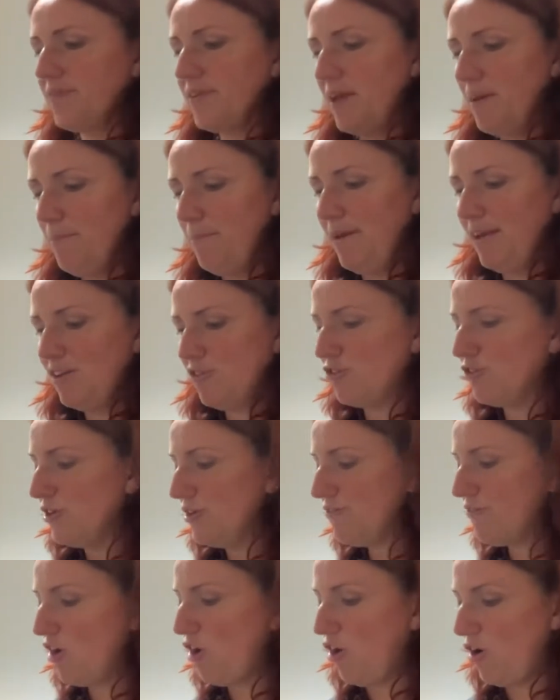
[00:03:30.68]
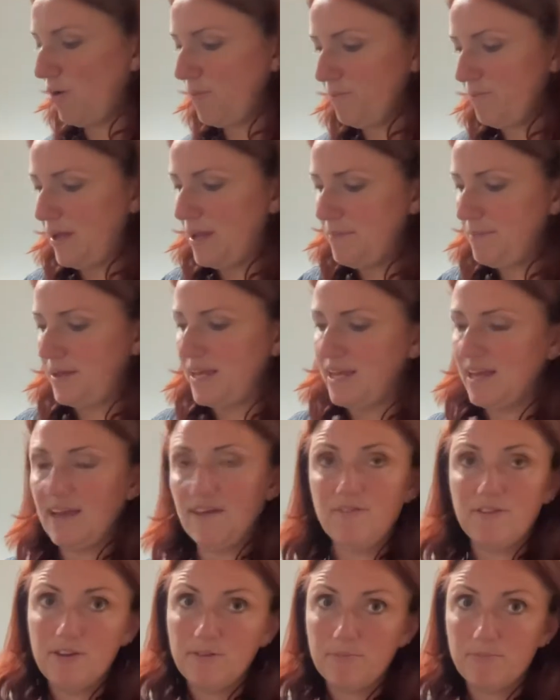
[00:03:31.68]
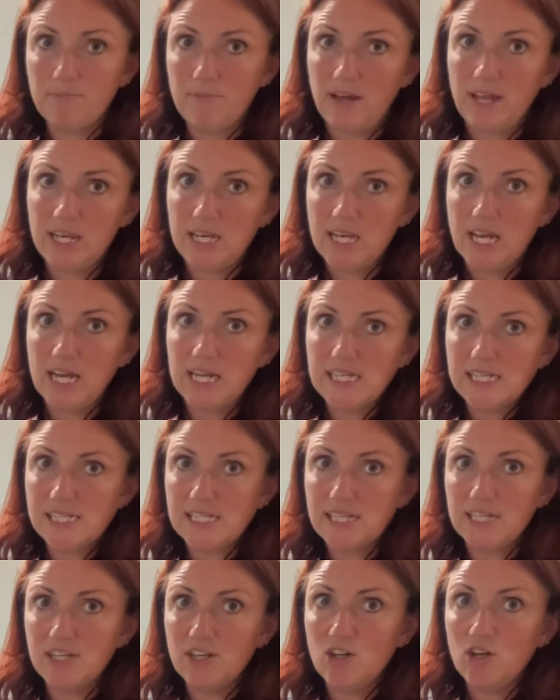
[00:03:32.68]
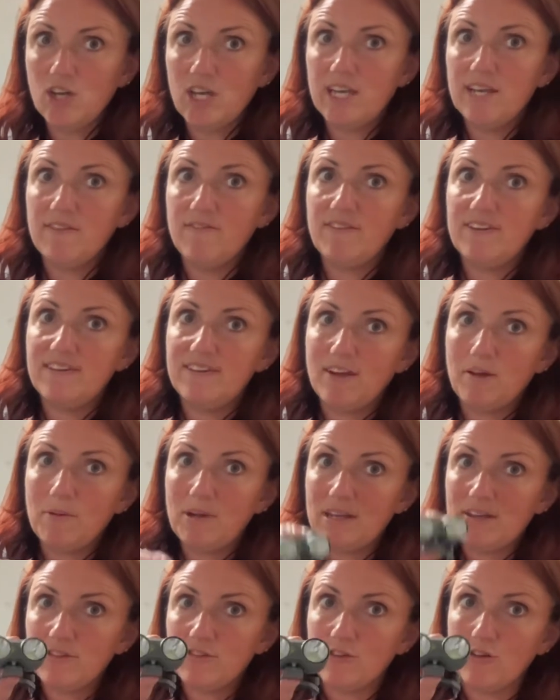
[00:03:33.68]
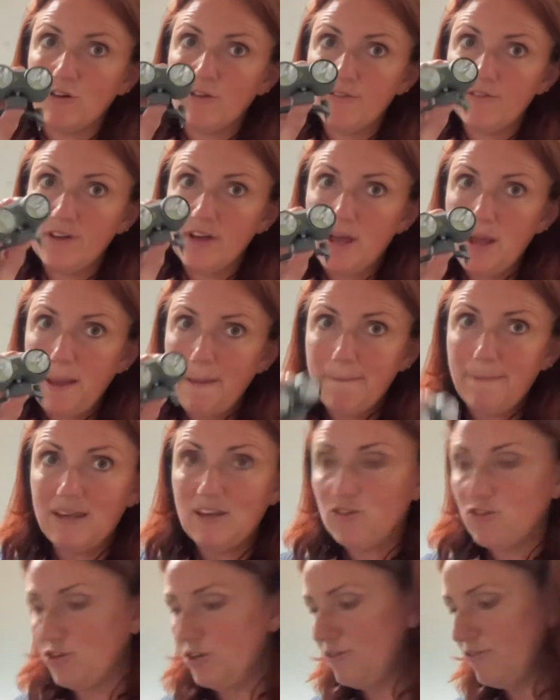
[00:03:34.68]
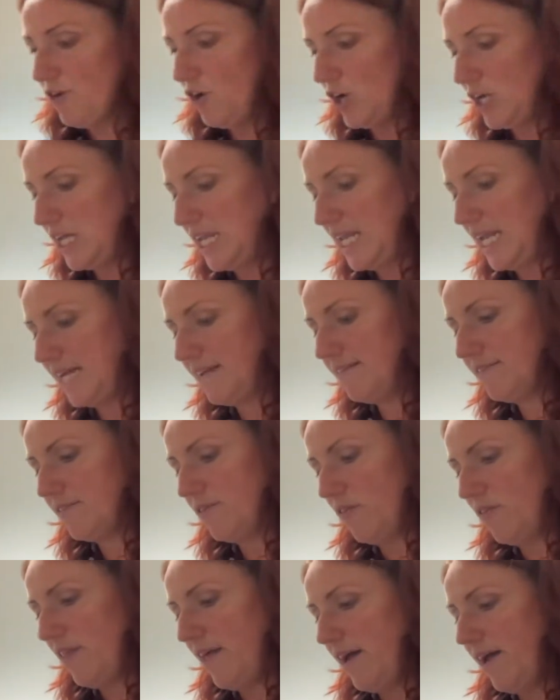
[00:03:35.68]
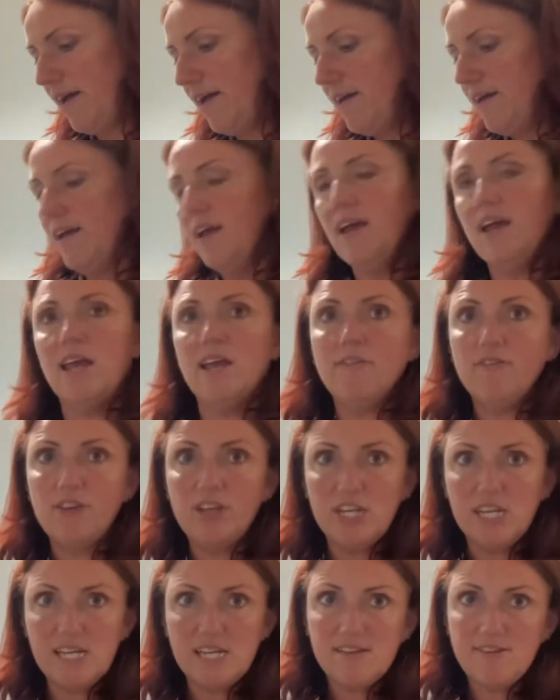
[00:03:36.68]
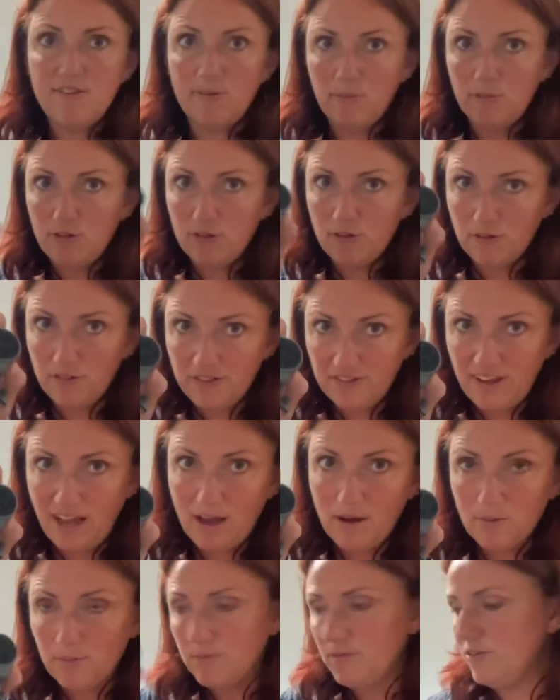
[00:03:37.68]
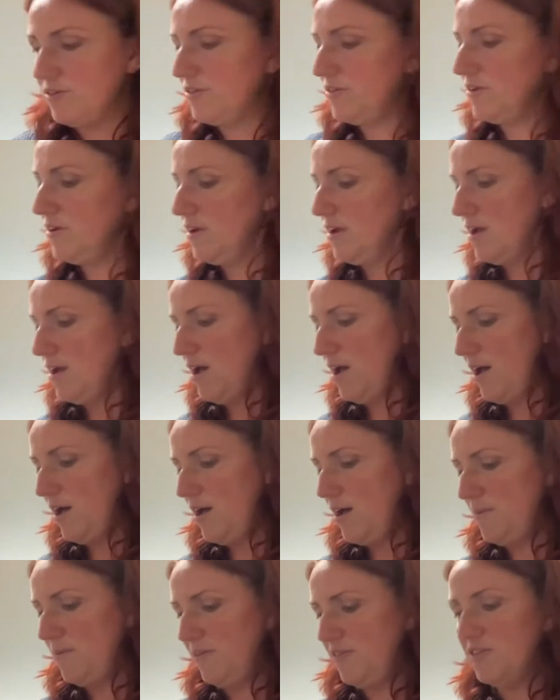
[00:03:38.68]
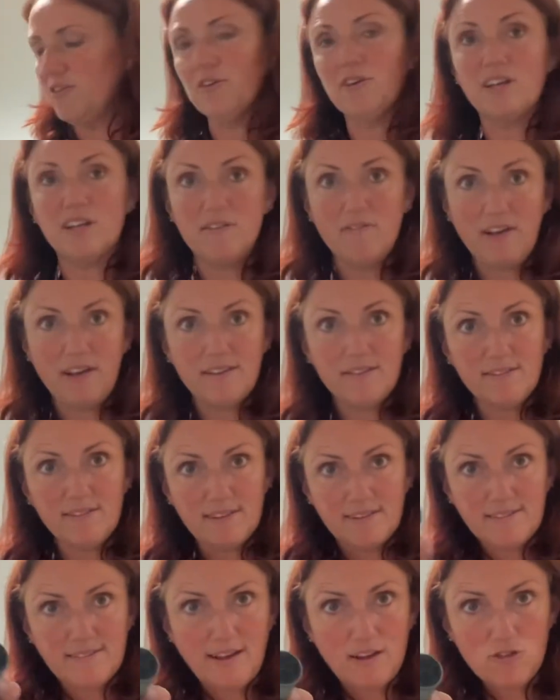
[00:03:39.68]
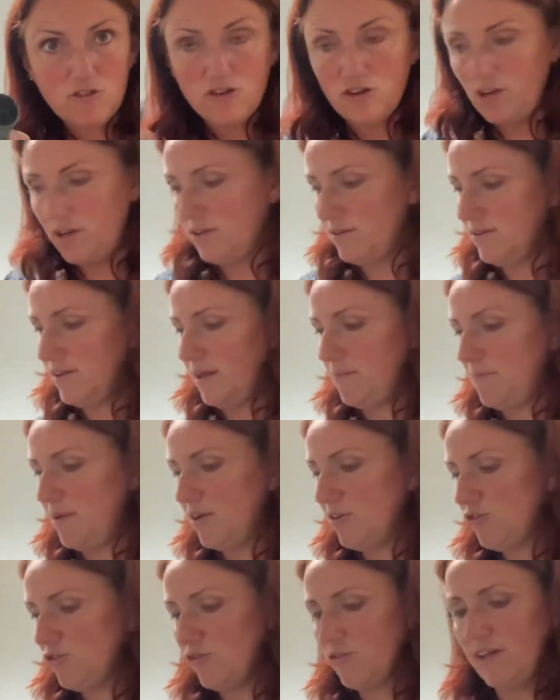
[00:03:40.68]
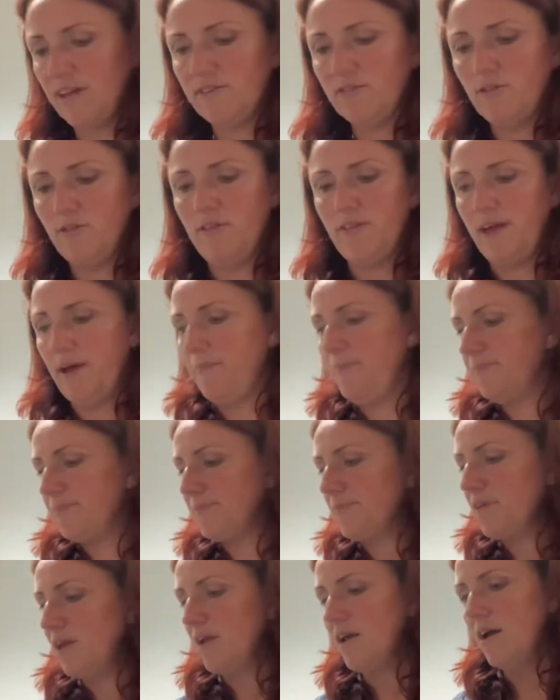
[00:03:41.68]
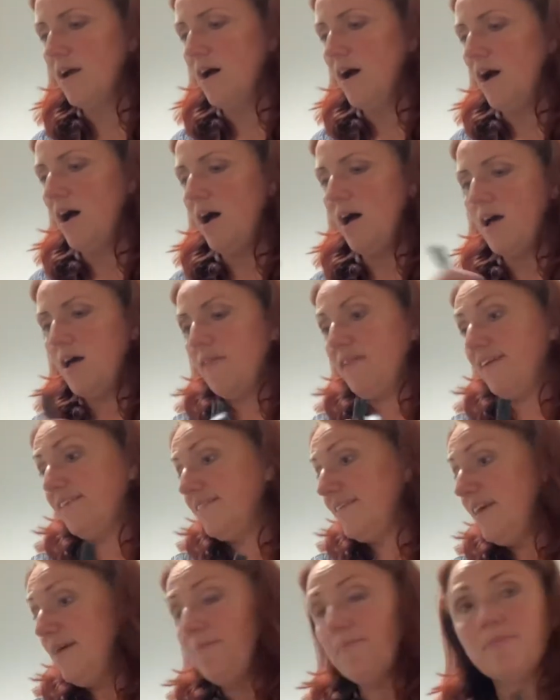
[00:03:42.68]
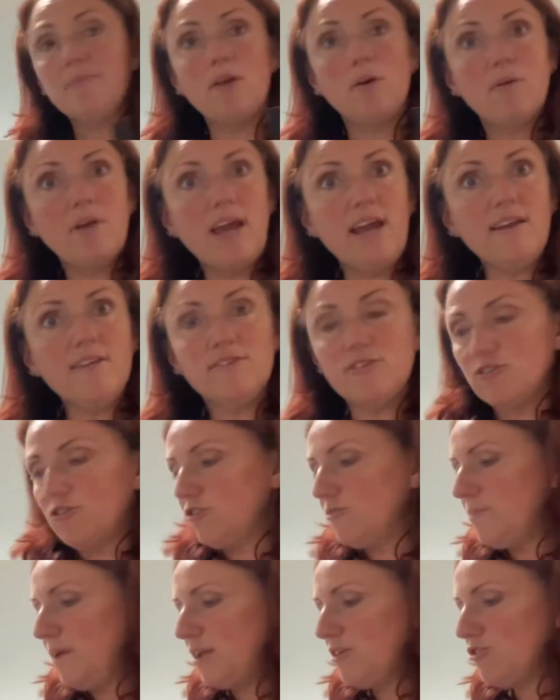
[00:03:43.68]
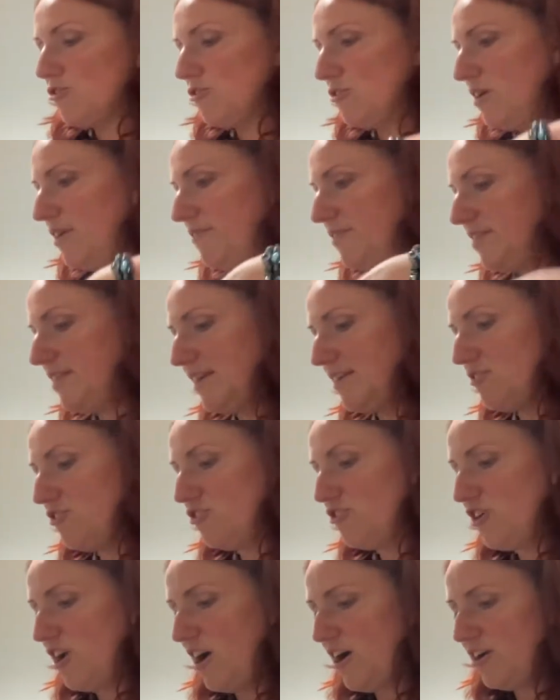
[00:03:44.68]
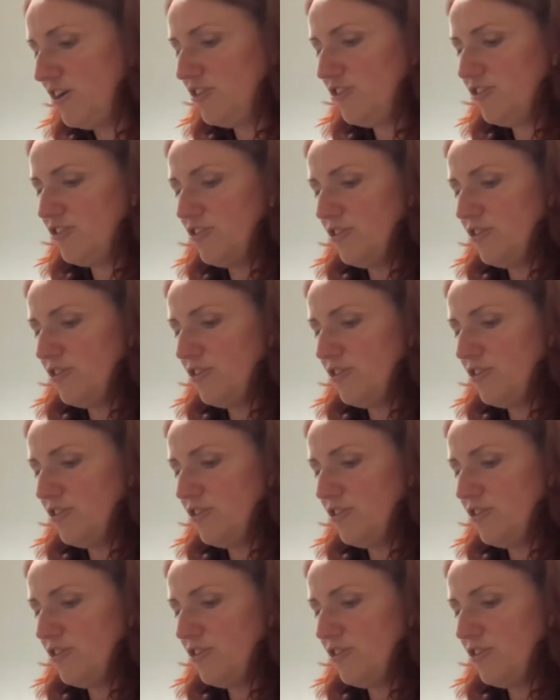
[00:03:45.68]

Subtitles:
make sure you've got, maybe if you're at night and you're looking at videoing stuff, make sure you've got your lights on there. If you need some sort of sound, if you're doing an event, etc., then make sure that's on there. That's it. Okay, so just make sure everything's charged